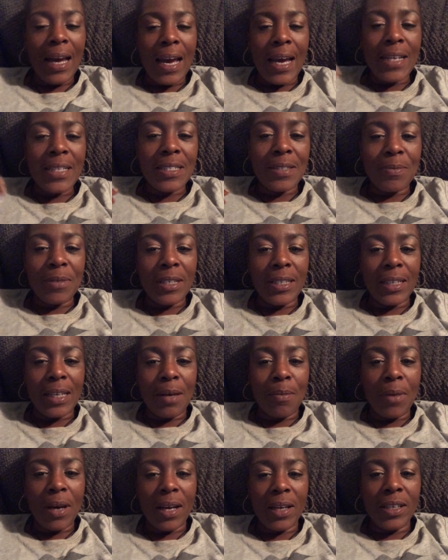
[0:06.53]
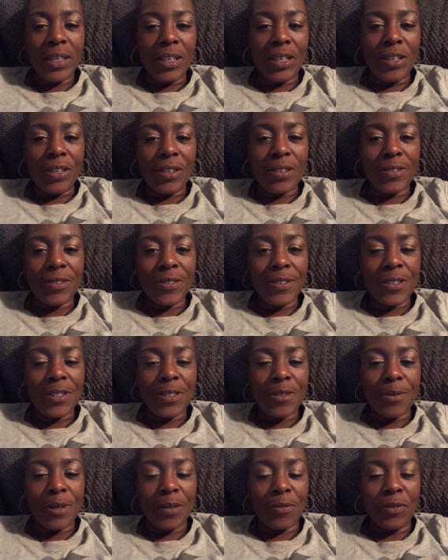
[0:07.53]
I just wanted to come on here and do this
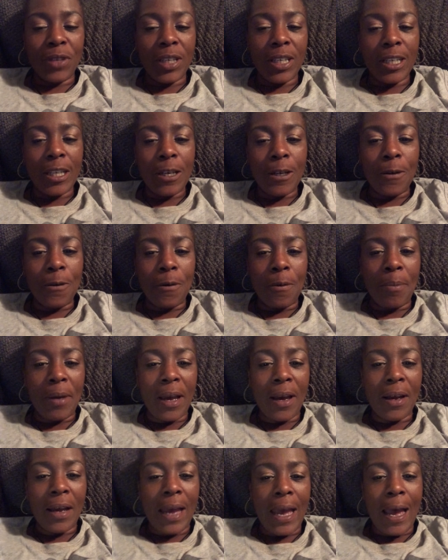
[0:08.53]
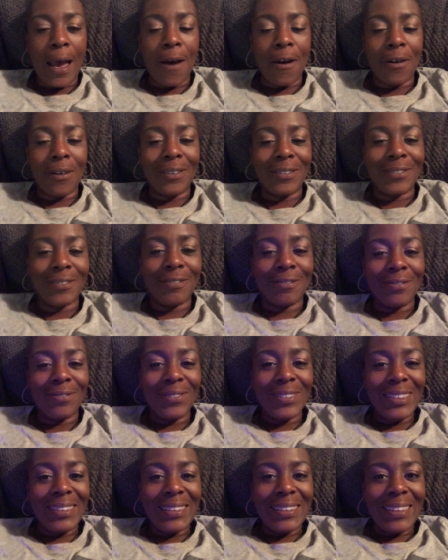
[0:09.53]
quick video about how
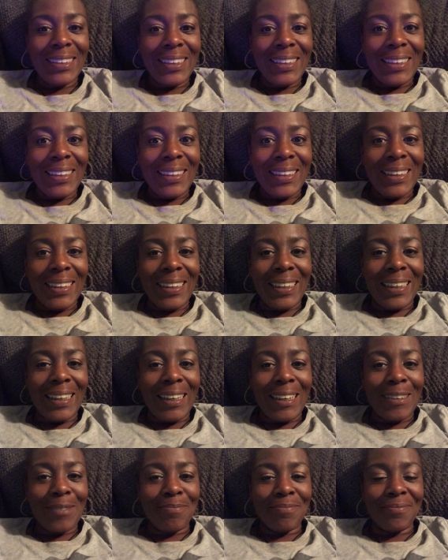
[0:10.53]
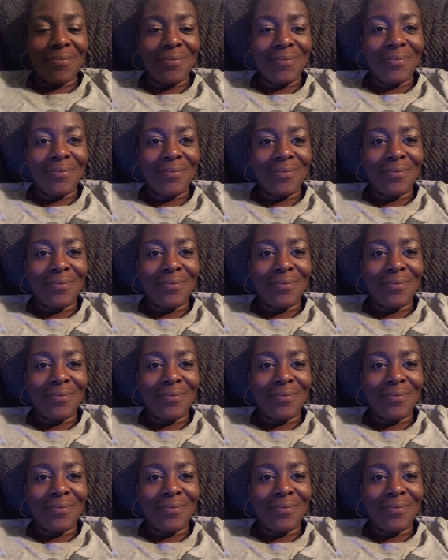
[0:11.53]
um,